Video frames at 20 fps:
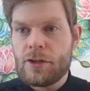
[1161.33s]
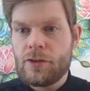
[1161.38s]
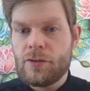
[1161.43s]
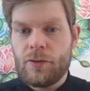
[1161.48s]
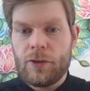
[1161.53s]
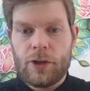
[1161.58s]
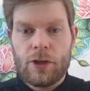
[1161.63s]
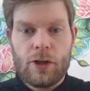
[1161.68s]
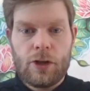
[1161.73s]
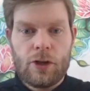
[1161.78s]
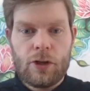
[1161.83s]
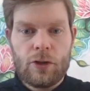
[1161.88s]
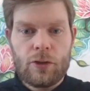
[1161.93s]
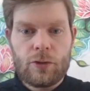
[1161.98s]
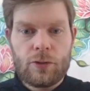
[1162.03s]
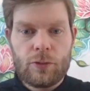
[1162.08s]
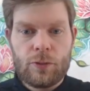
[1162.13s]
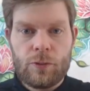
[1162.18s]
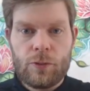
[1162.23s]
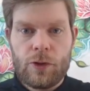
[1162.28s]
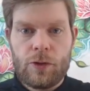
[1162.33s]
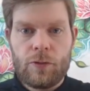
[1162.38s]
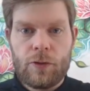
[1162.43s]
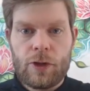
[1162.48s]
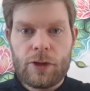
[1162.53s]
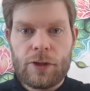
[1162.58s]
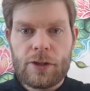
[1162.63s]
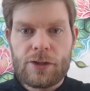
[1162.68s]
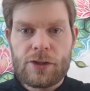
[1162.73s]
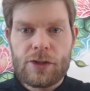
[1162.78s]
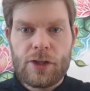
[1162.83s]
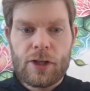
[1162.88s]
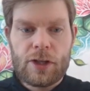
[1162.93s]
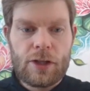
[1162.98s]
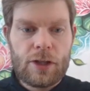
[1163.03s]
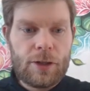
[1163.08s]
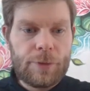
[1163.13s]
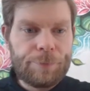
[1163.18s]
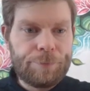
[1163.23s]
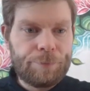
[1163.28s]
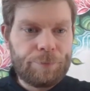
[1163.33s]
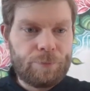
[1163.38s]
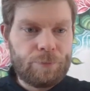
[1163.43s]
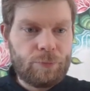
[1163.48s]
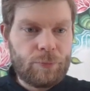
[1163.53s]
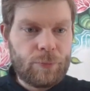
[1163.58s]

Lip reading: So if I go rerun this sucker,